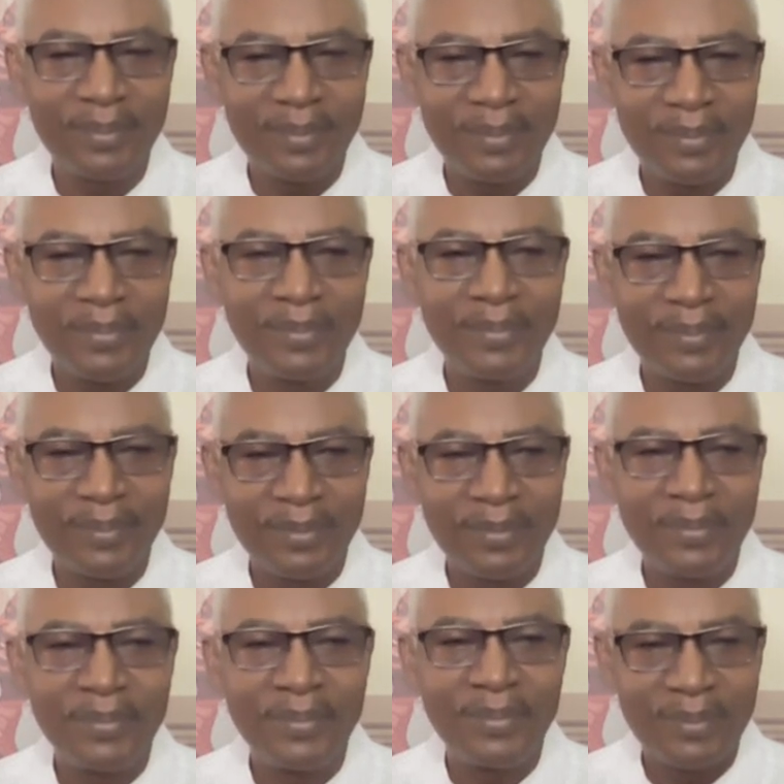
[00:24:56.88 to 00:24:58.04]

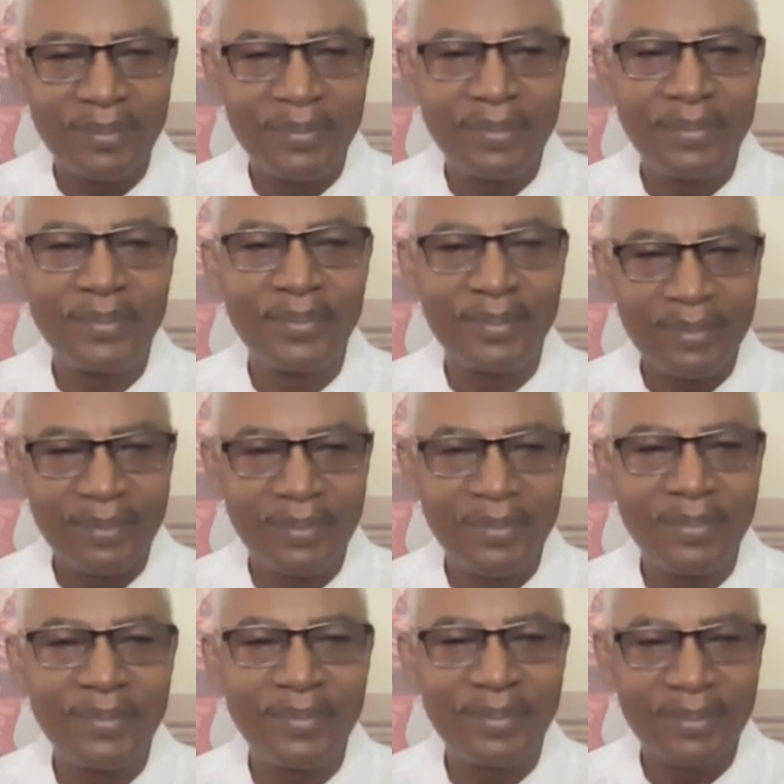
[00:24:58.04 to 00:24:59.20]

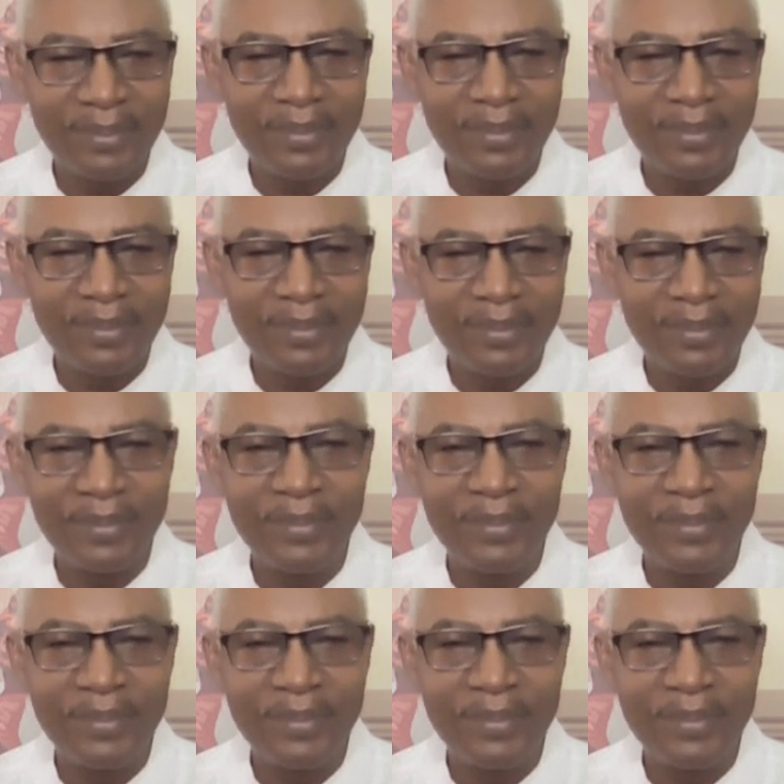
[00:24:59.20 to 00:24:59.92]
(silent)